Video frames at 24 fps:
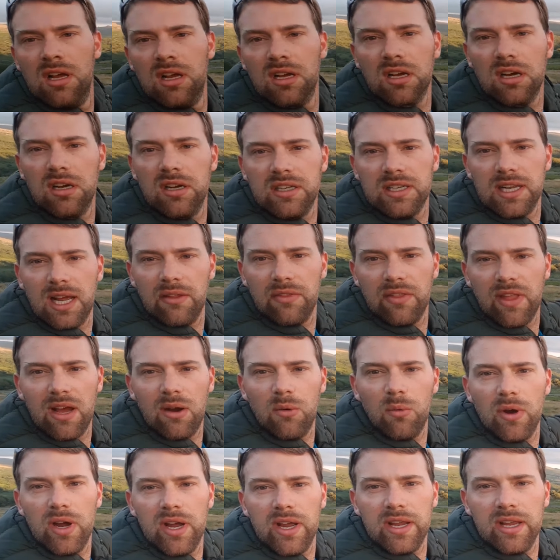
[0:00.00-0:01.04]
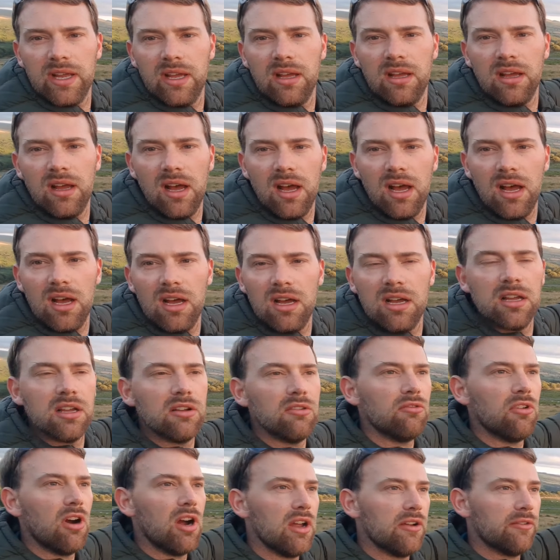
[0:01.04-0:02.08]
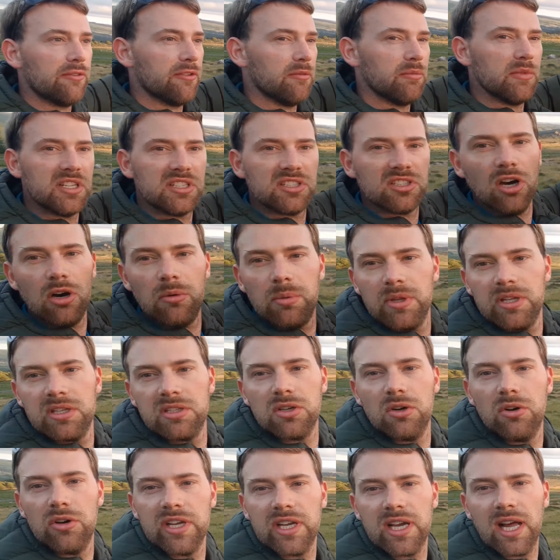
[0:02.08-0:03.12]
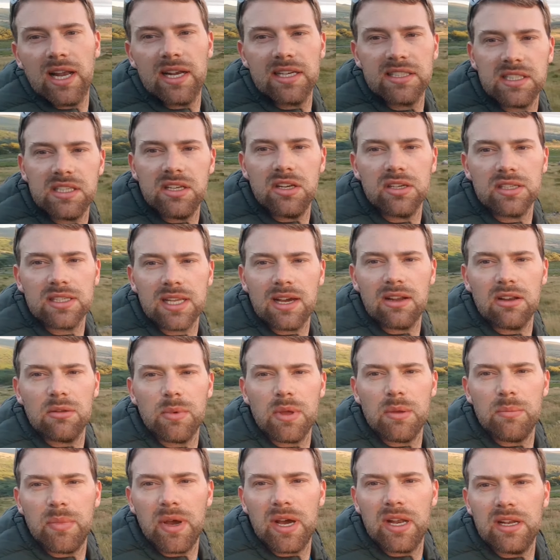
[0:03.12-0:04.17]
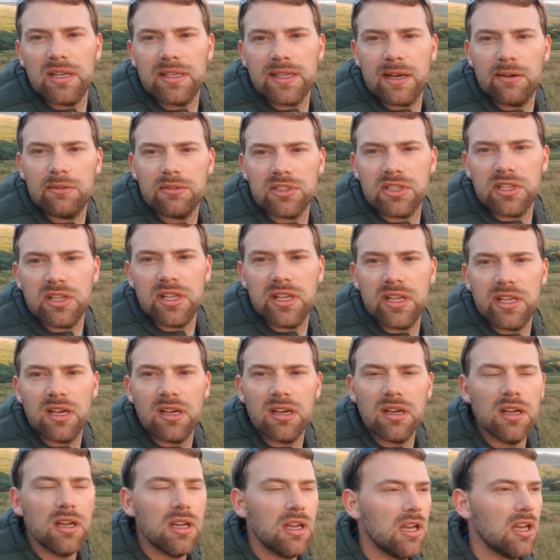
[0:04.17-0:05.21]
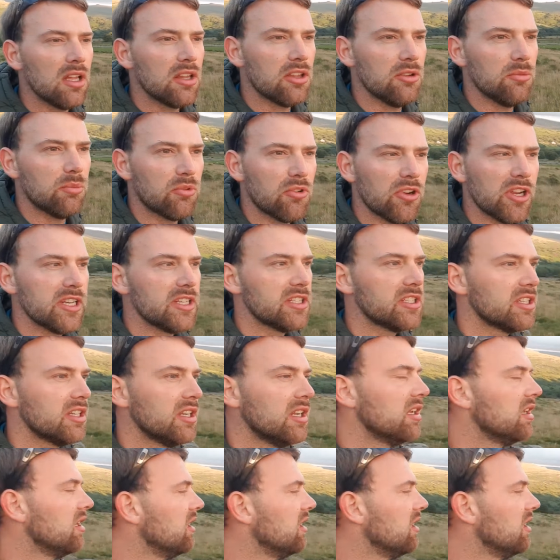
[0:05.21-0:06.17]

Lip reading: kind of down that way. Right from the top of the Tor, you can actually look down a bit better down to the bridge.